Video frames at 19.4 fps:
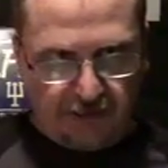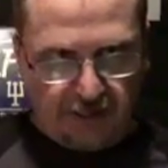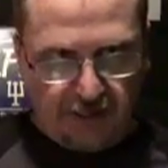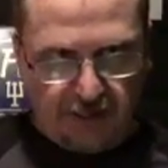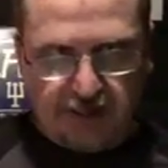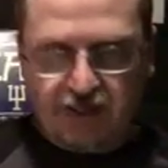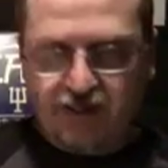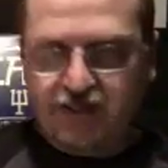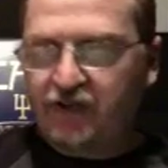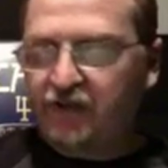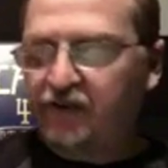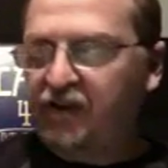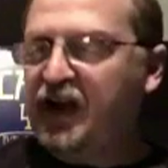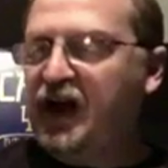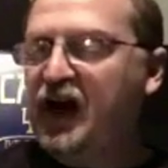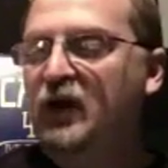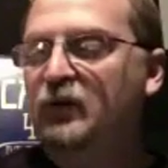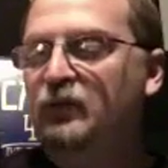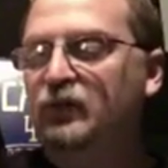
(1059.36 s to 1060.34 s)
a
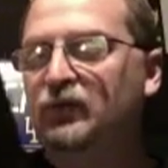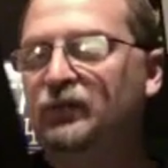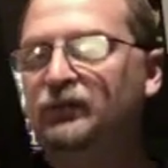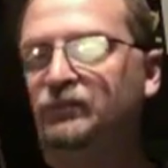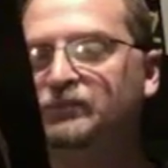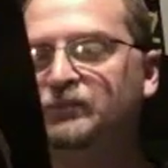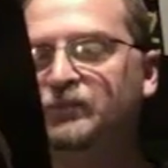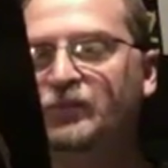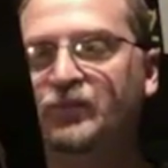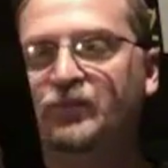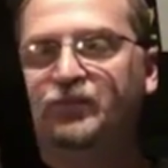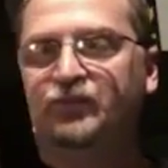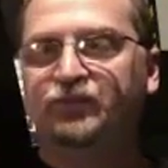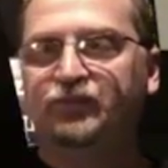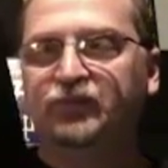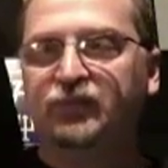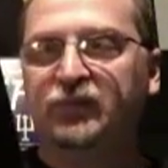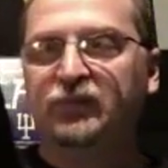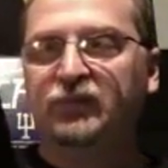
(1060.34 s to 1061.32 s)
legendary album,
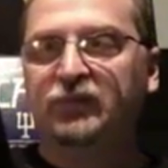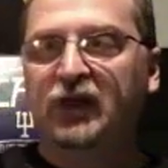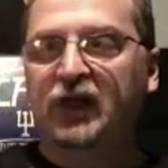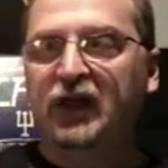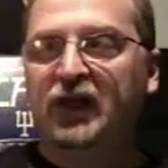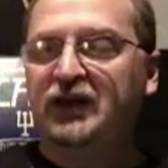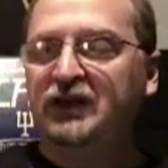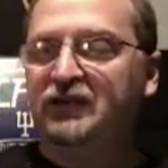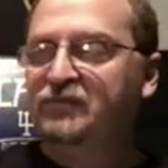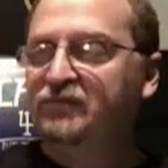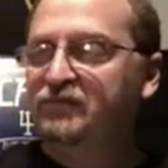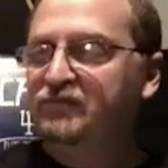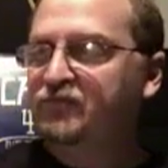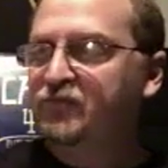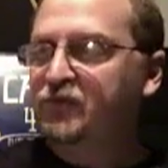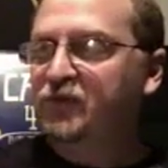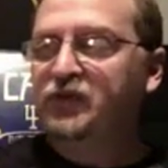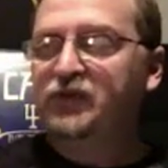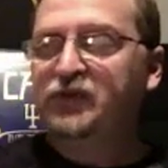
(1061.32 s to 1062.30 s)
and
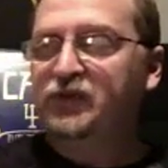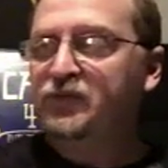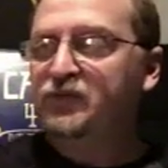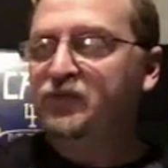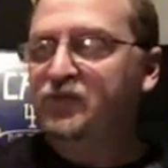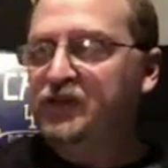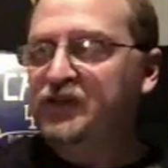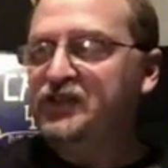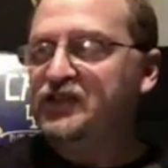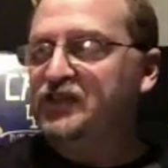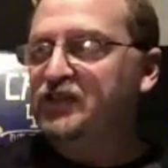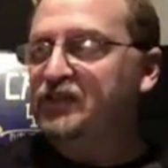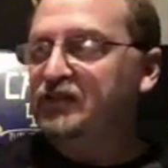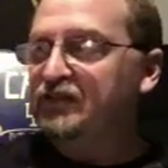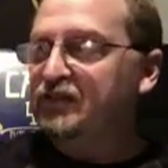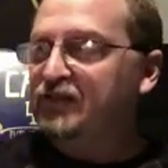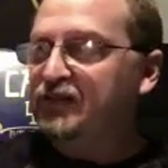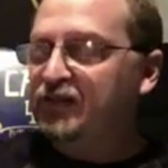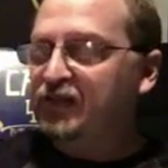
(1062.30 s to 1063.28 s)
for good
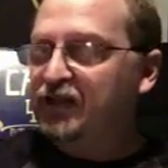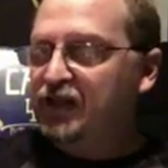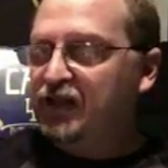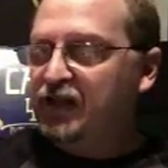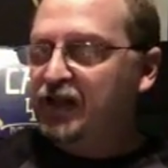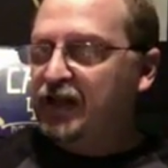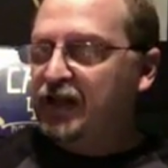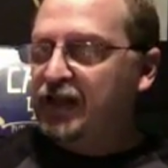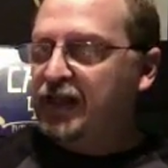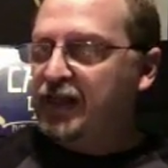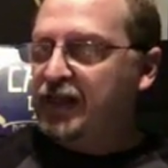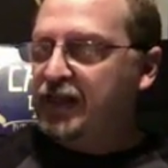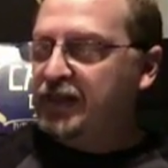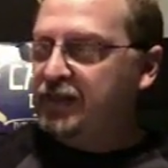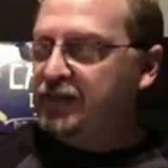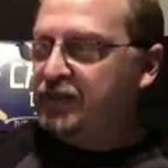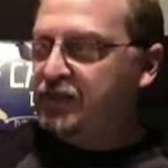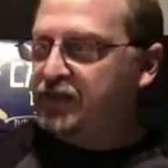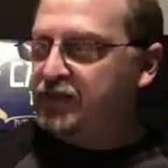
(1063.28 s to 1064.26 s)
reason.
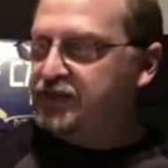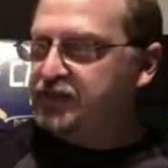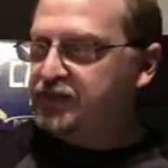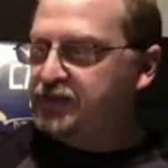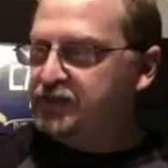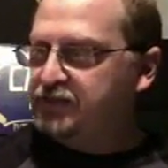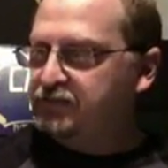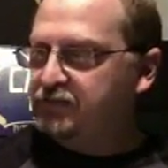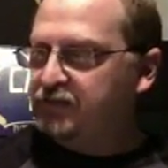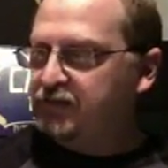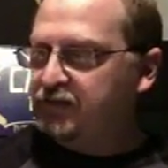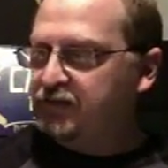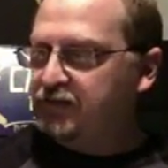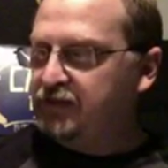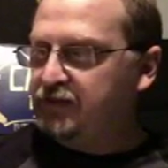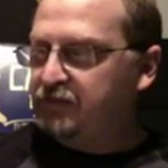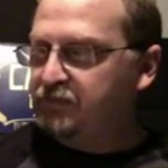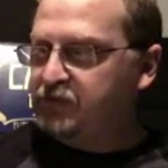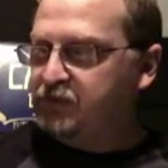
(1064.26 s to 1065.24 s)
This
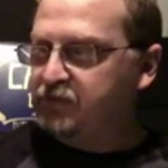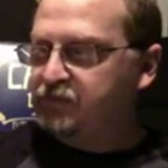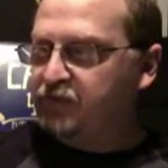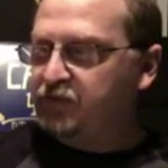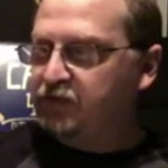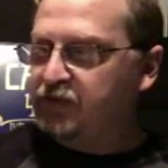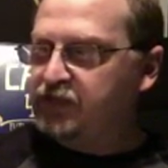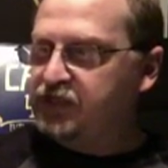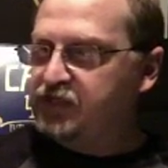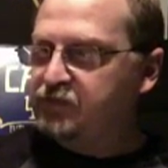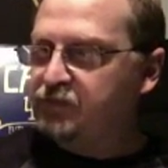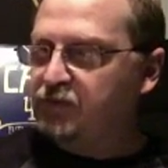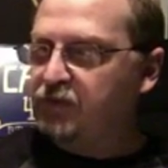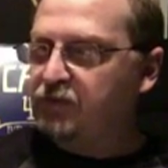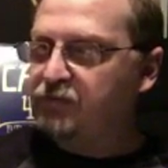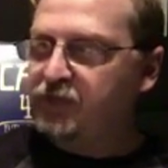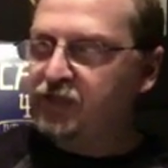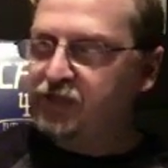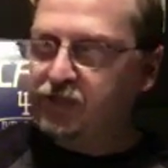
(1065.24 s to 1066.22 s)
was very
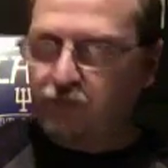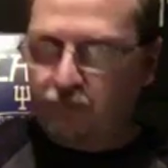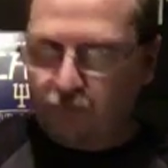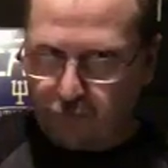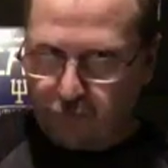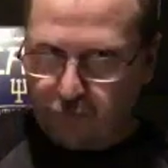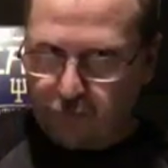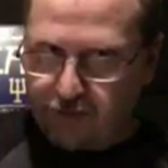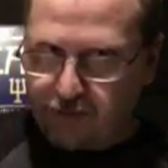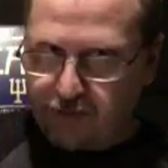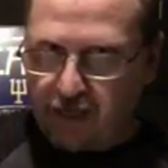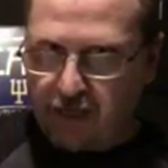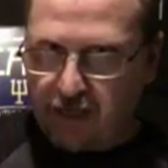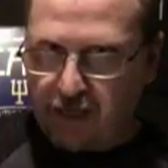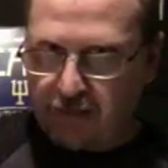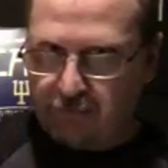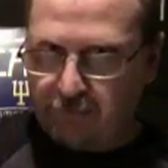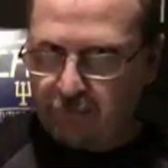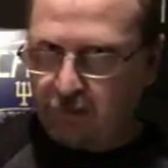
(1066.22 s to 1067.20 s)
experimental for the
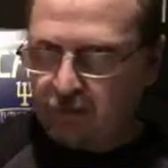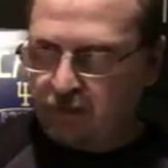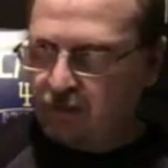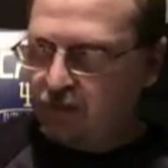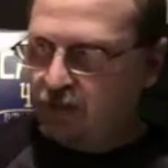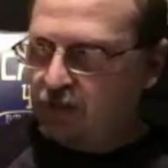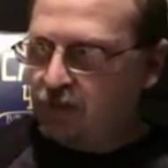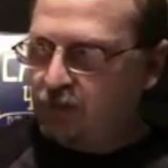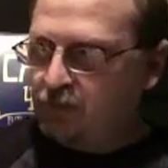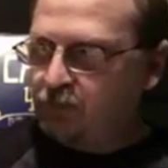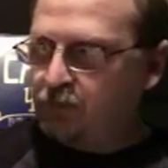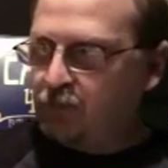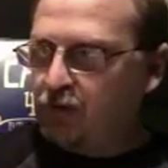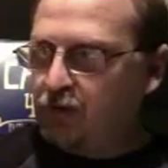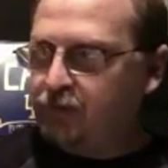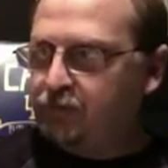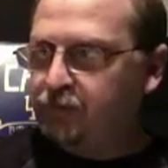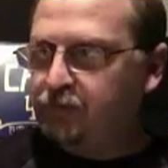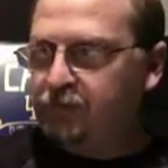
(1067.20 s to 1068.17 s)
time,
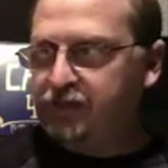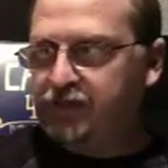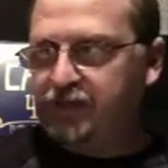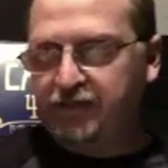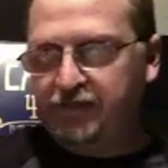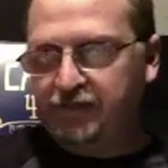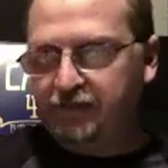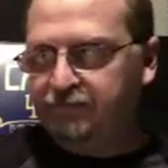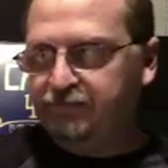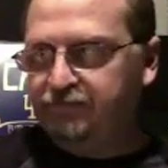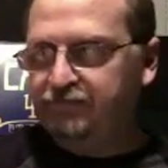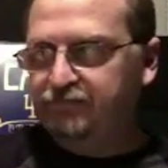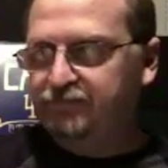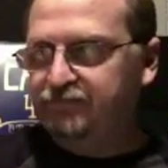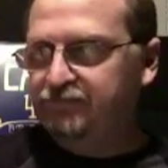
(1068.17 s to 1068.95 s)
probably